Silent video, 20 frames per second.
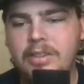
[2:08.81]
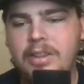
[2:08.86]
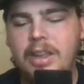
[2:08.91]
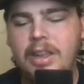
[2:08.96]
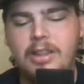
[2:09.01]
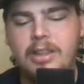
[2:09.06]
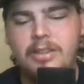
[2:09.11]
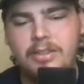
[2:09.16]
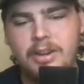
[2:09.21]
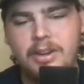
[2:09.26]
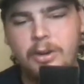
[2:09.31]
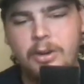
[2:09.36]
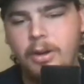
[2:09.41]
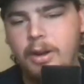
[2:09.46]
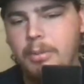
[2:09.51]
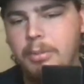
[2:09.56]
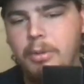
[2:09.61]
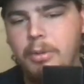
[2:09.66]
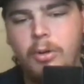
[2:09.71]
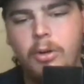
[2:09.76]
He has an
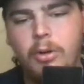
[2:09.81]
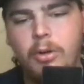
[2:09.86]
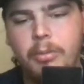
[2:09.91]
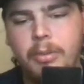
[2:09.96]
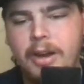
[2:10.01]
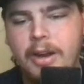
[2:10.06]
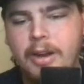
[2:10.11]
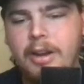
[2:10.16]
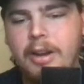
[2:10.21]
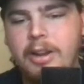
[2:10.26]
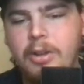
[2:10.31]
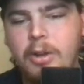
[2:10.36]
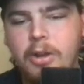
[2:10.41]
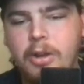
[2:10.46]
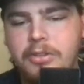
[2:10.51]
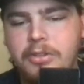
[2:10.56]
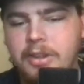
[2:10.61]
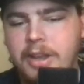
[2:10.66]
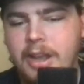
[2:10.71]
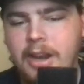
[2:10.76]
incredible home record, and you
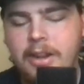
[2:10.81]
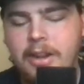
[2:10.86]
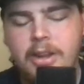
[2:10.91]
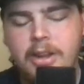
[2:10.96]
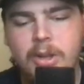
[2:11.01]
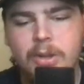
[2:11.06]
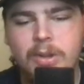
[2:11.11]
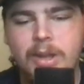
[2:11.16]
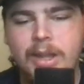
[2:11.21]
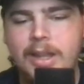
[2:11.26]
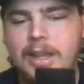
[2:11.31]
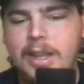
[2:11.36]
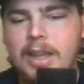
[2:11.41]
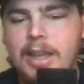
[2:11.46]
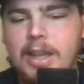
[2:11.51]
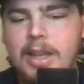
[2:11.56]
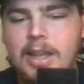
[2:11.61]
also got to know, like,